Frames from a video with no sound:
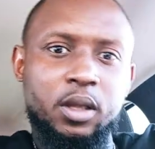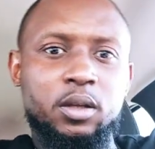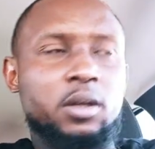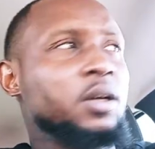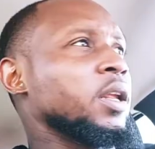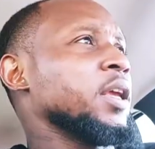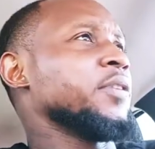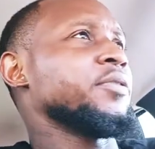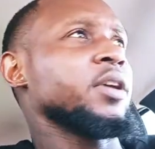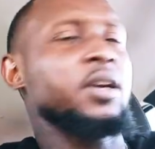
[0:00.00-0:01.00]
Good
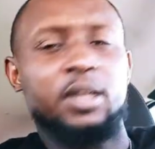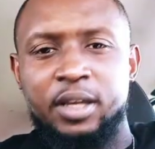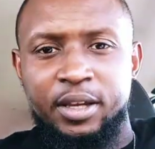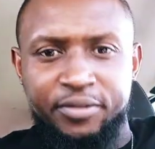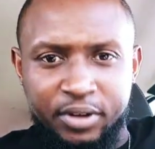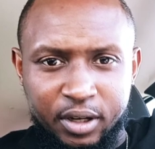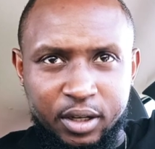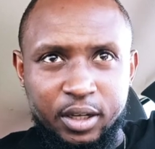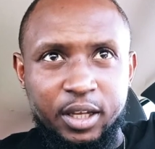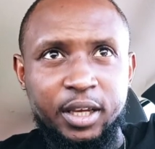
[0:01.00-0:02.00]
evening, good evening,
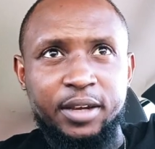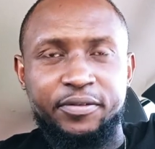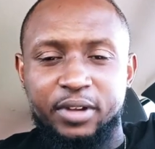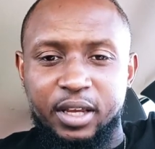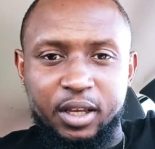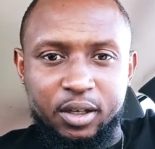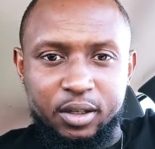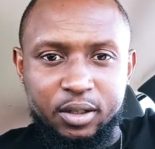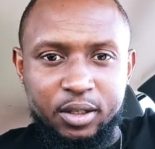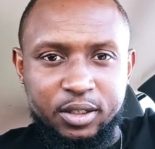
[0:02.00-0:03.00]
good evening.
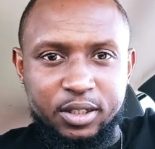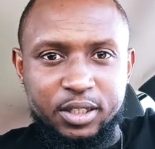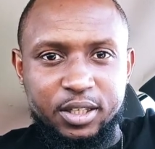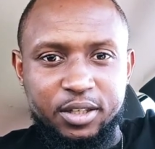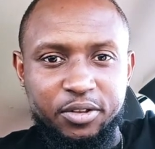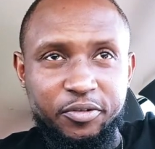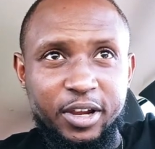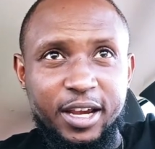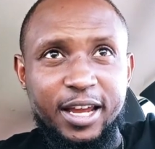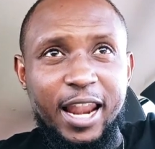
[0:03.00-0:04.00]
It's 3
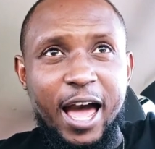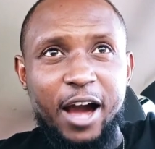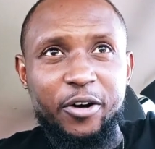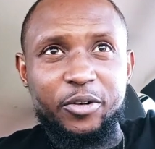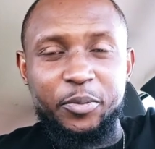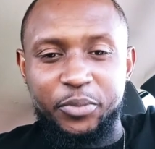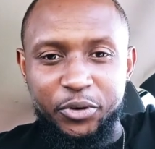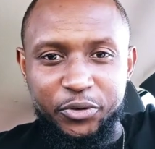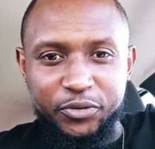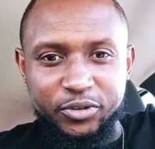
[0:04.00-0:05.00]
o'clock on a
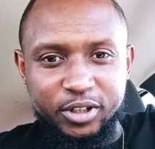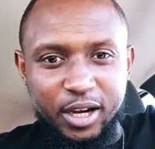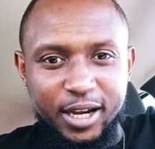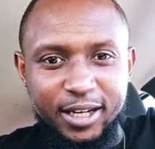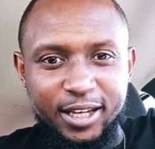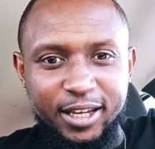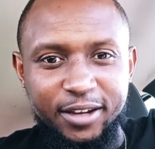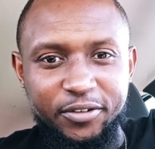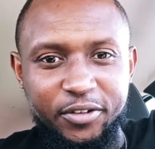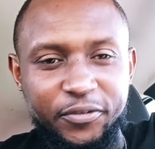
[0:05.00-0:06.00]
beautiful Saturday
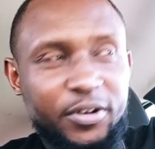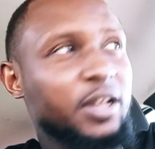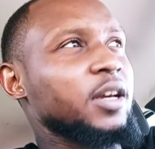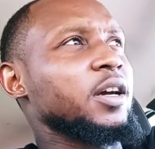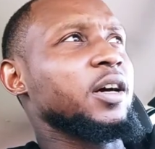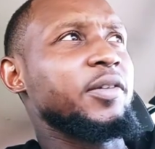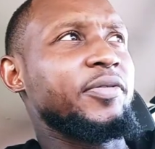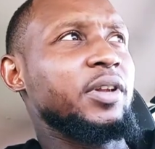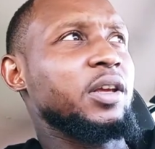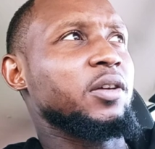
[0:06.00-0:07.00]
evening. Feeling good,
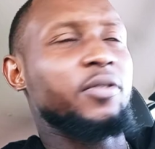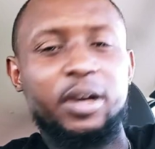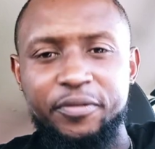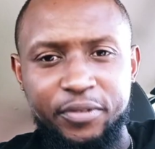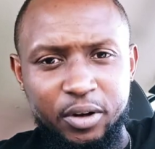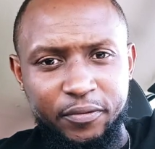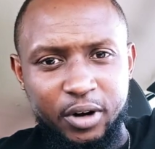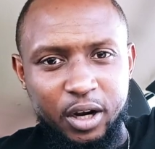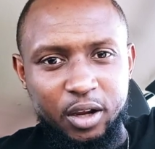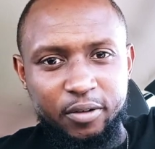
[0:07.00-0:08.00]
feeling great, feeling
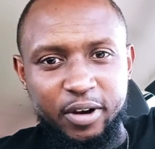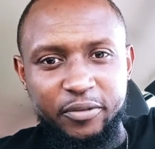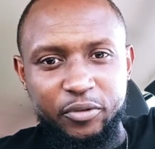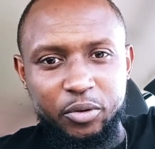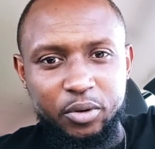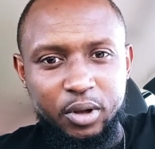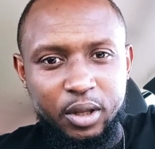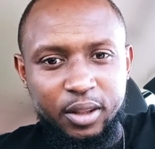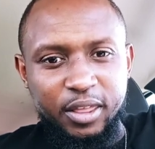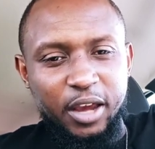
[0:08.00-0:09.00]
very grateful,
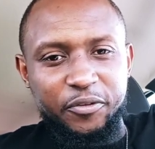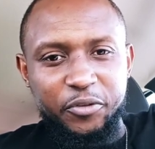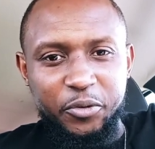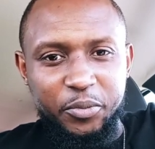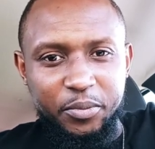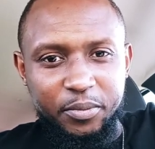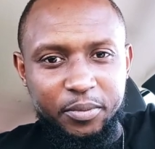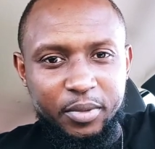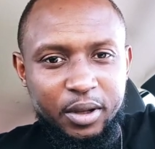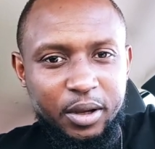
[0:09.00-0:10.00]
thankful.
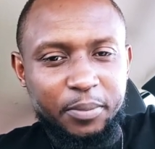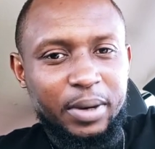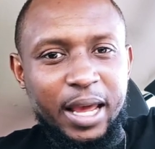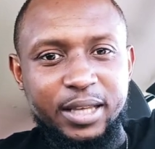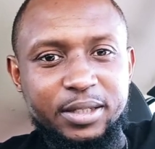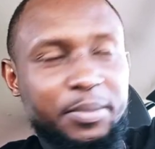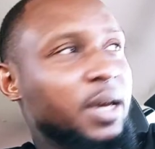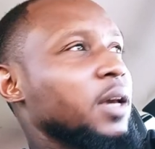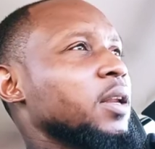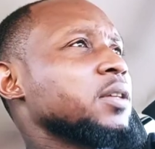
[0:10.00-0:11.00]
I'm blessed,
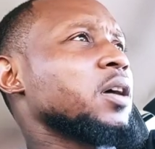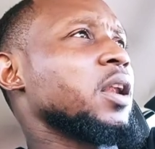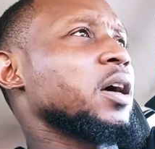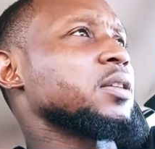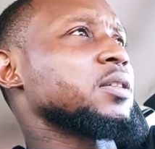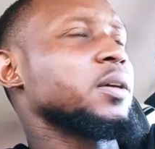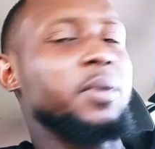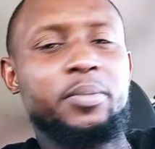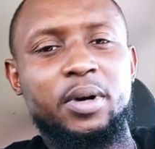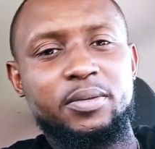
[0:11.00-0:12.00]
man. That's all I can say,
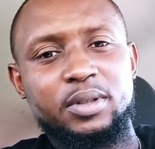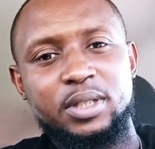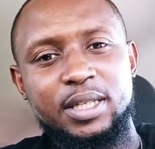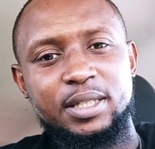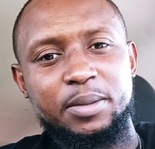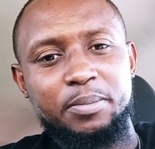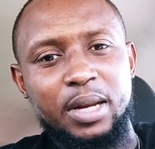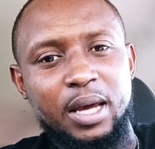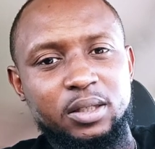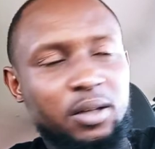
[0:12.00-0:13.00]
my brothers and sisters. I'm
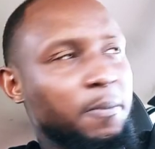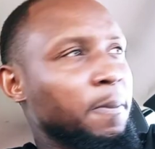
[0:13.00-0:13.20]
blessed.